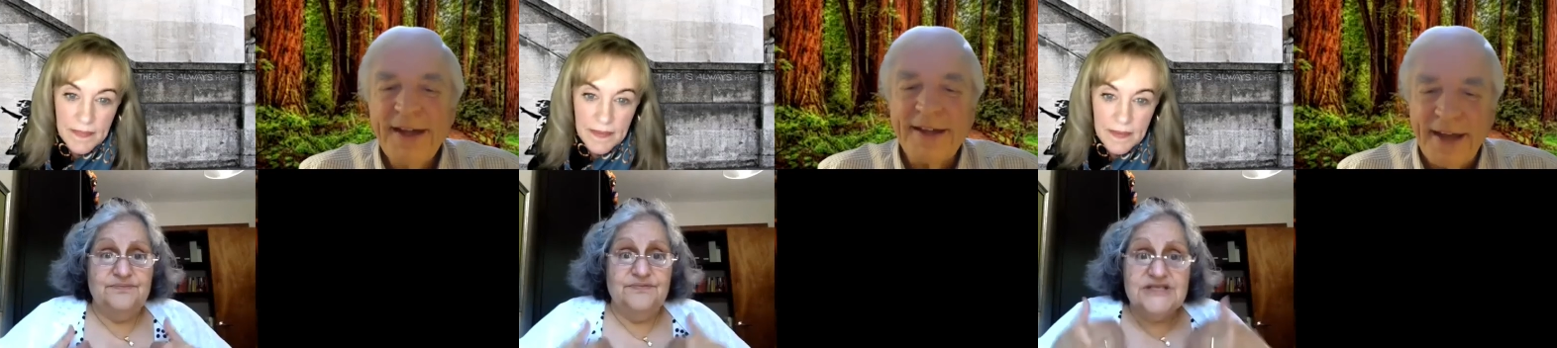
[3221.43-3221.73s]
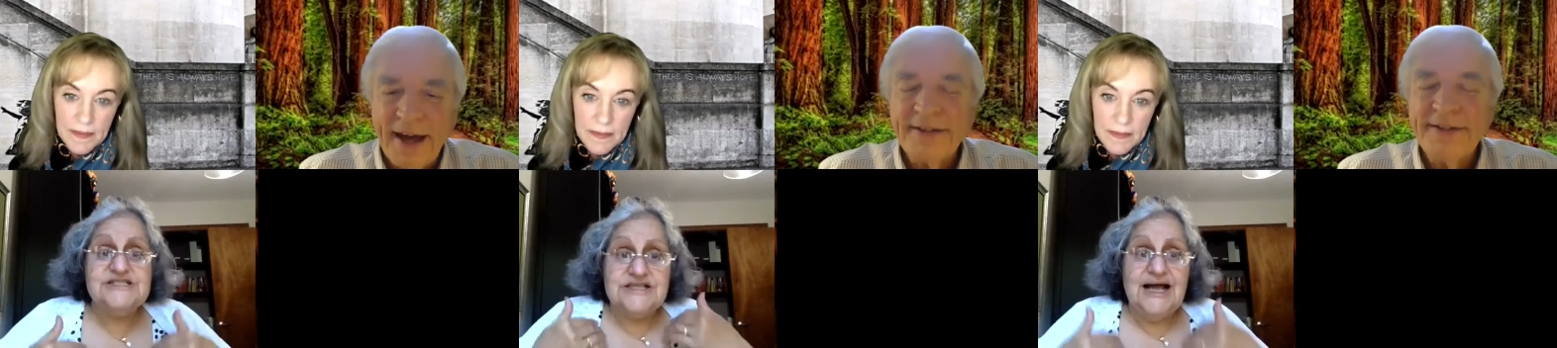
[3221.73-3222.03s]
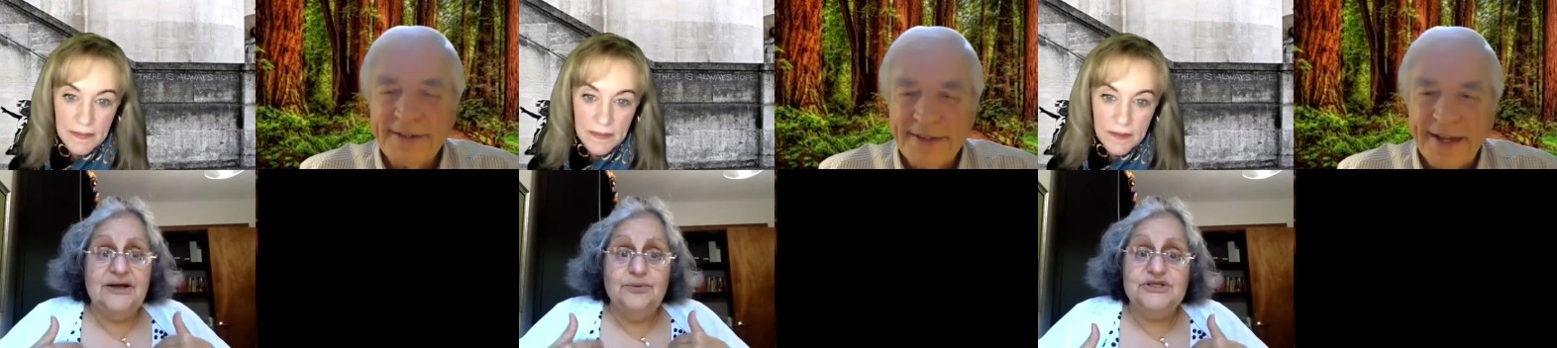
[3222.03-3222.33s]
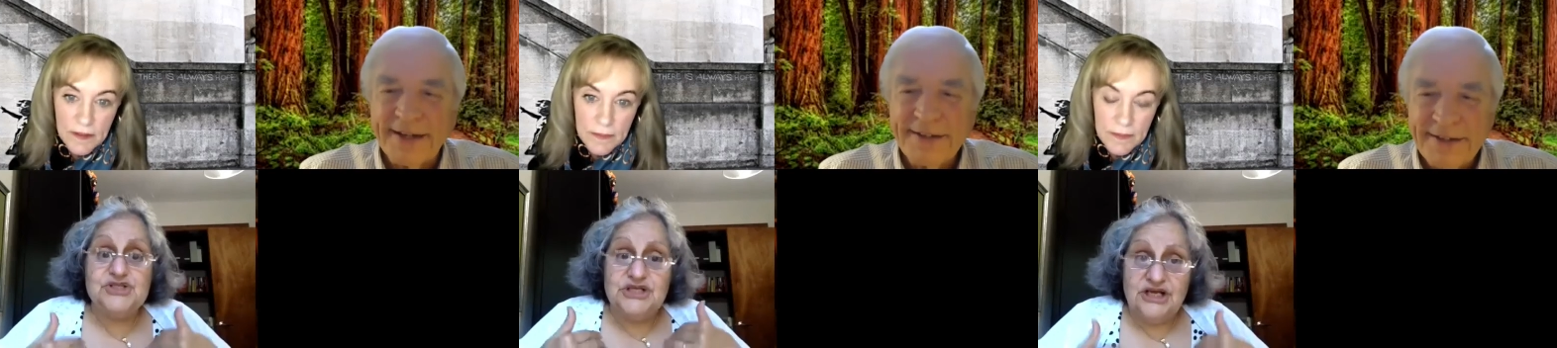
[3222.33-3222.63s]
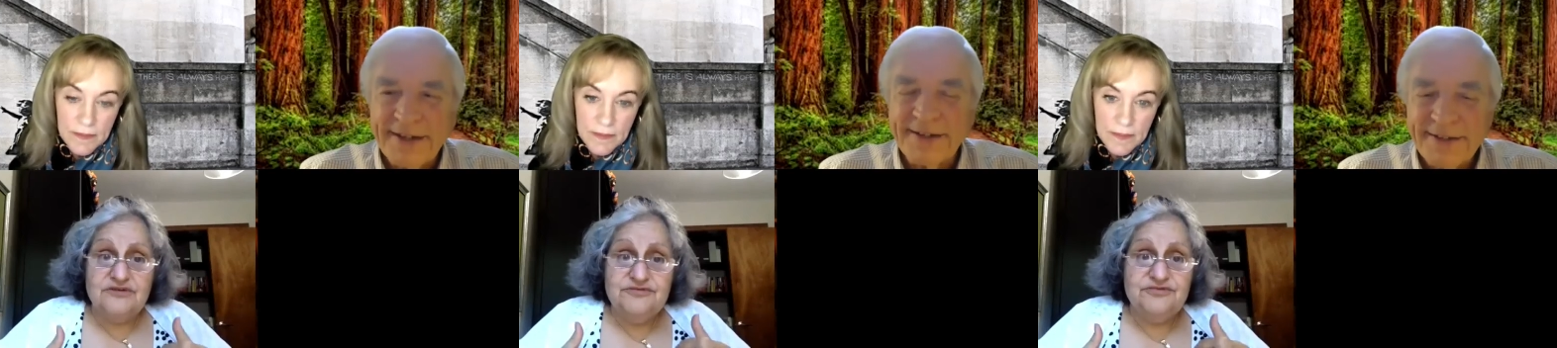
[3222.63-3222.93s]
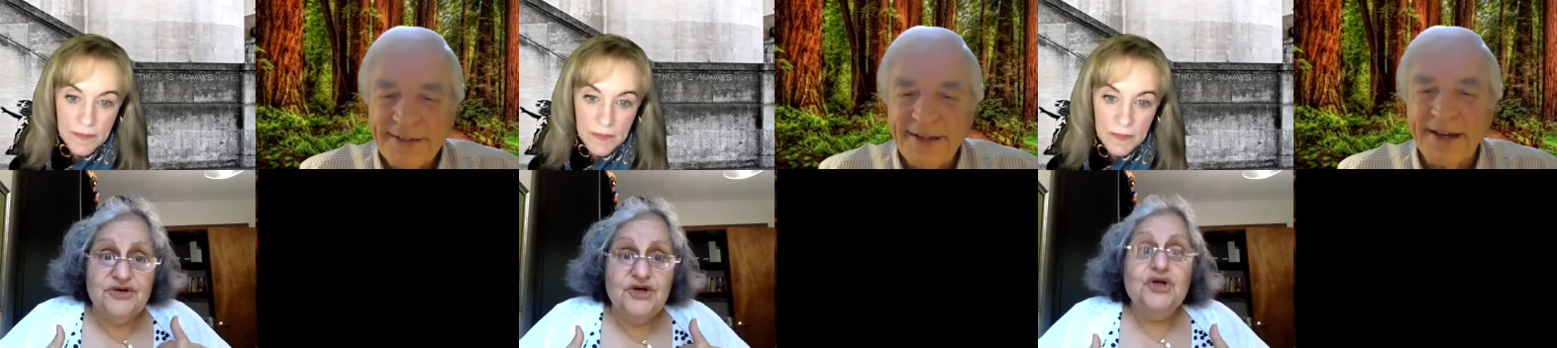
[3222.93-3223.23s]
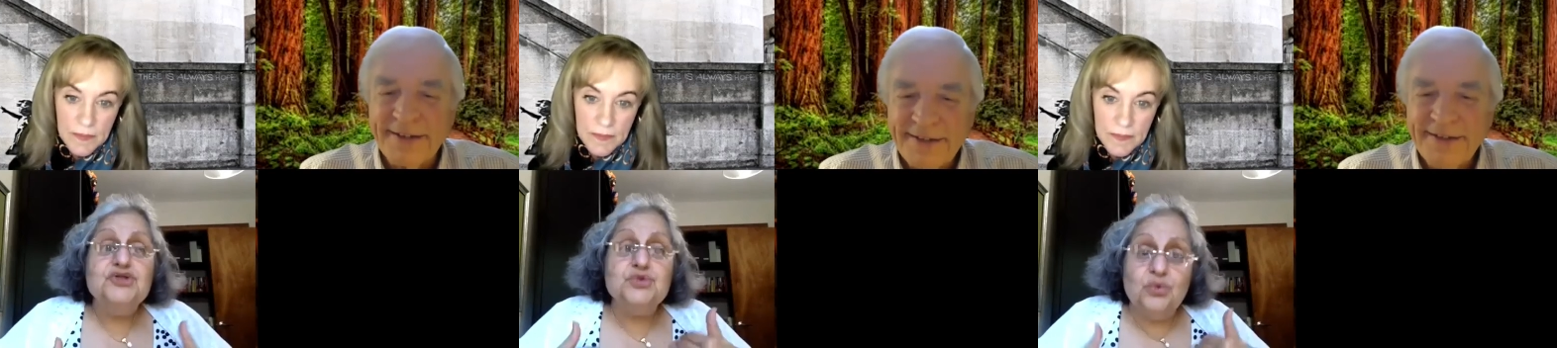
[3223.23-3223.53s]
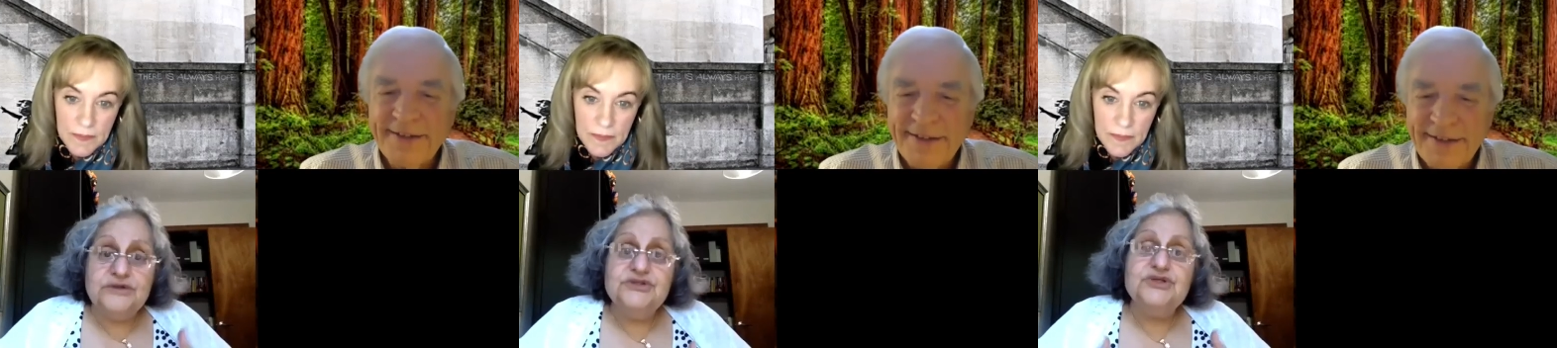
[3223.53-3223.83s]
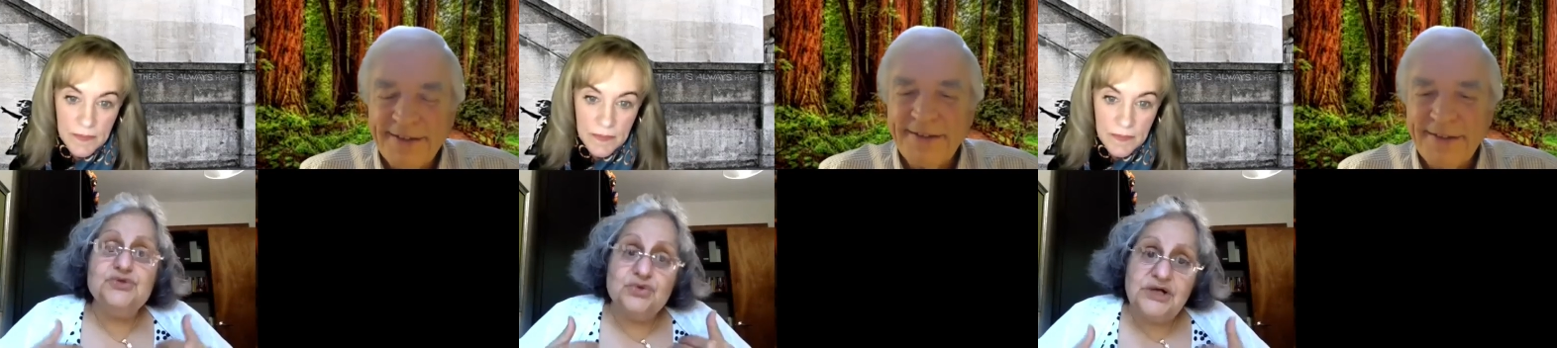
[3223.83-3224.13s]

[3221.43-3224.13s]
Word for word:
Speaker 1: this language enough to want it to